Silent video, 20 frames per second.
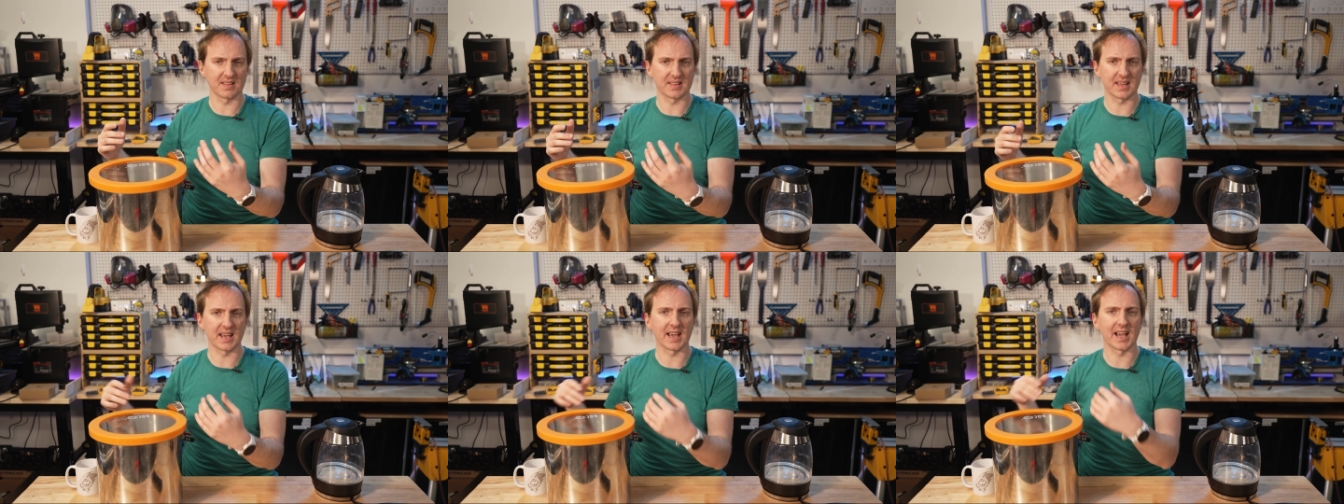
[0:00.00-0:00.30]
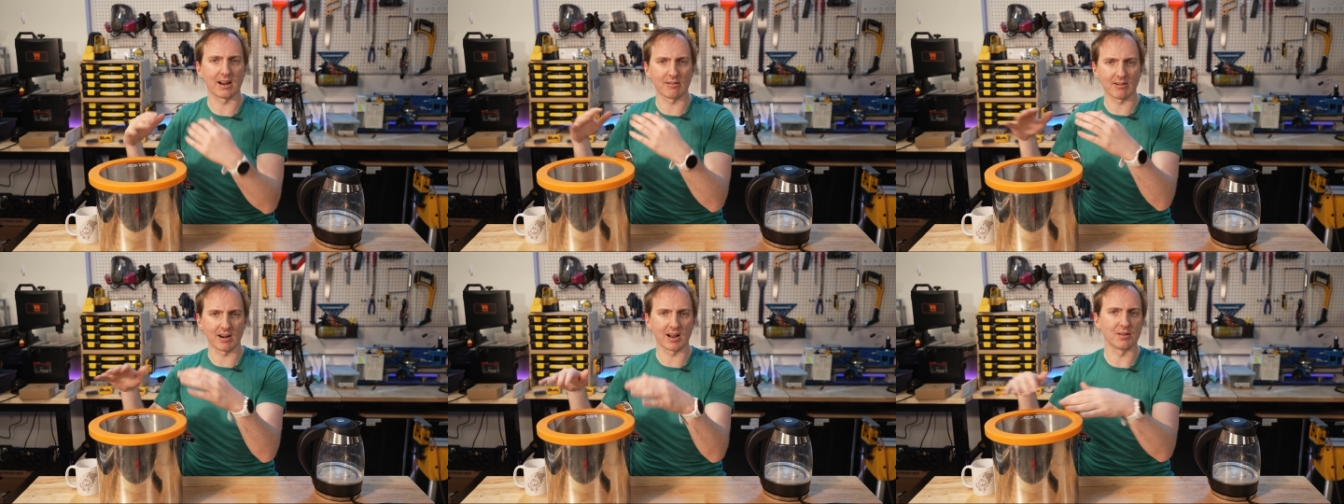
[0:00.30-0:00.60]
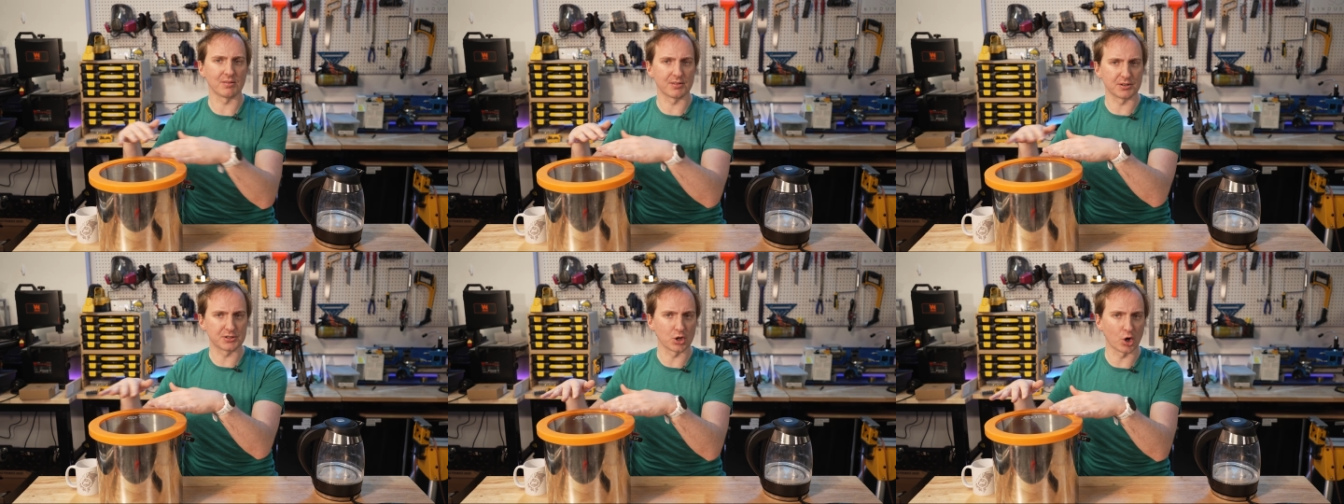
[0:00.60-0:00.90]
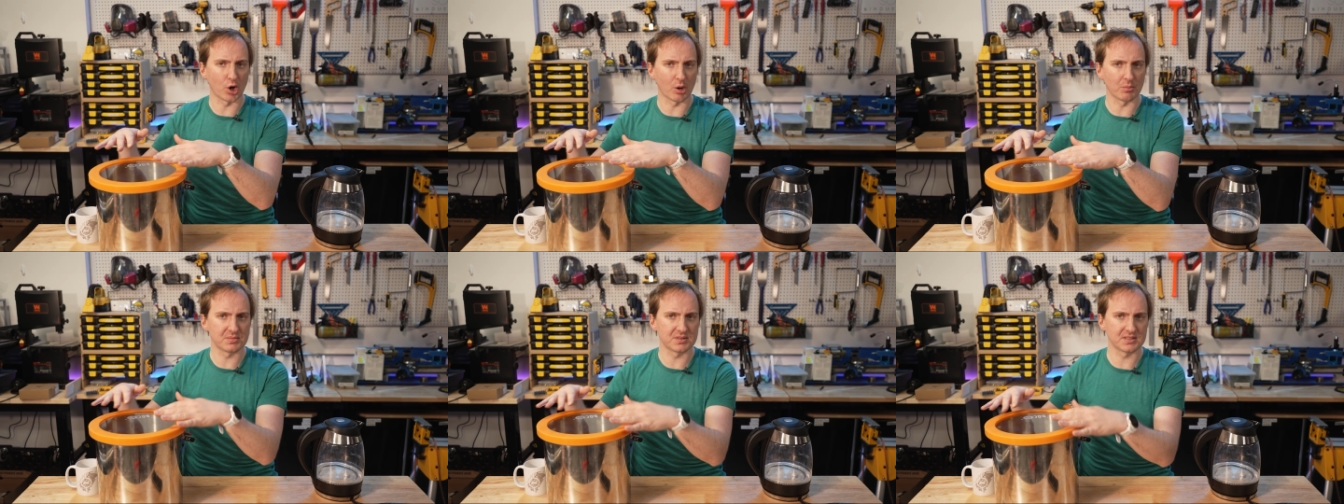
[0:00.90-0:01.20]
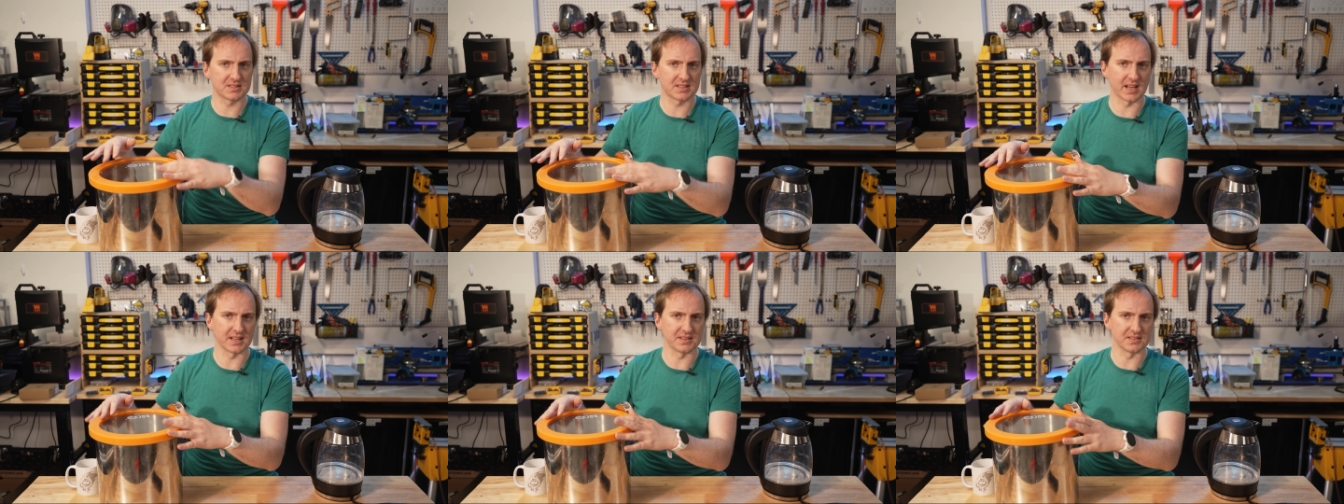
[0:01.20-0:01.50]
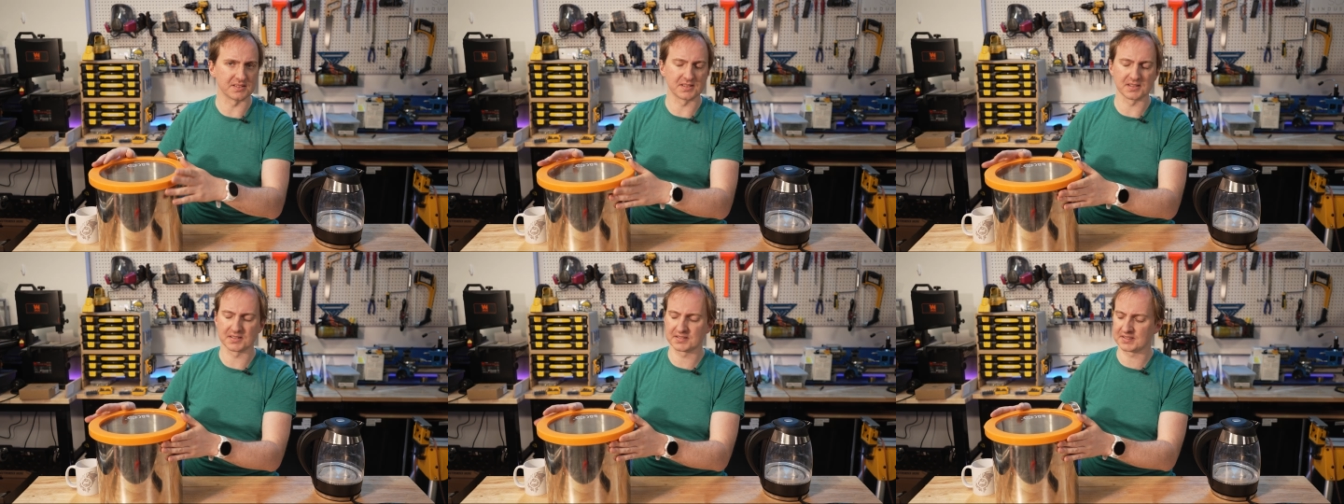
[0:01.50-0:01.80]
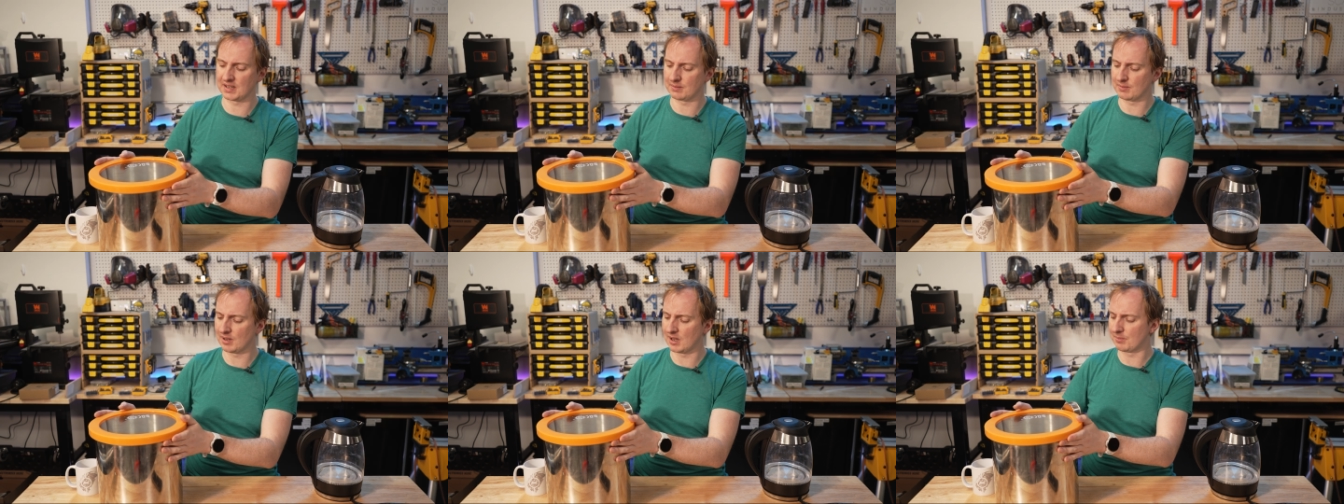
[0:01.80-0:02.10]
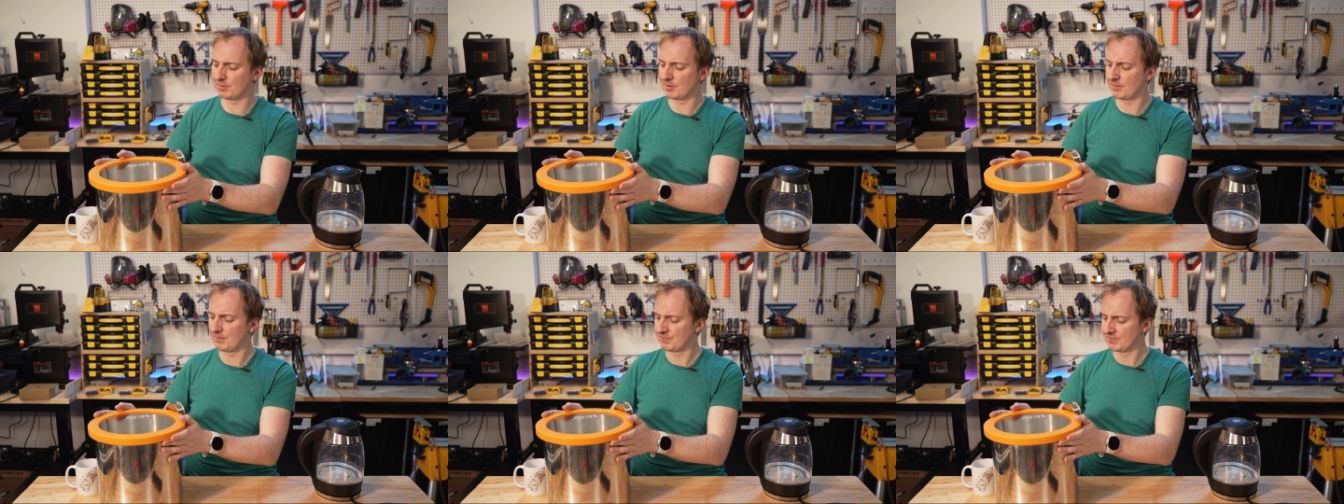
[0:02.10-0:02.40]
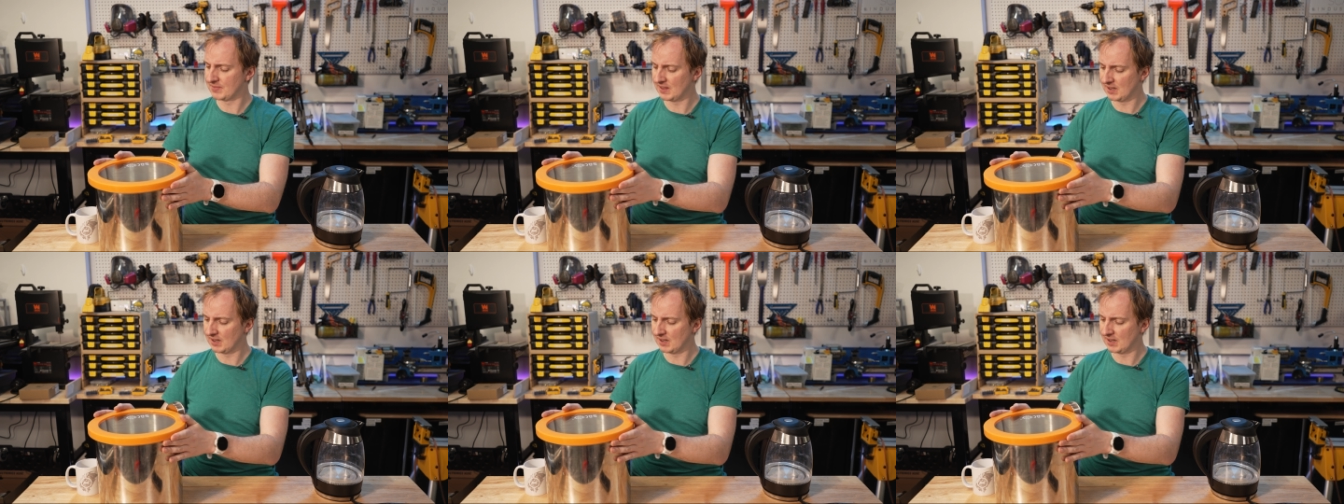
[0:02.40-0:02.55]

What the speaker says: the air out, the top tends to steam up.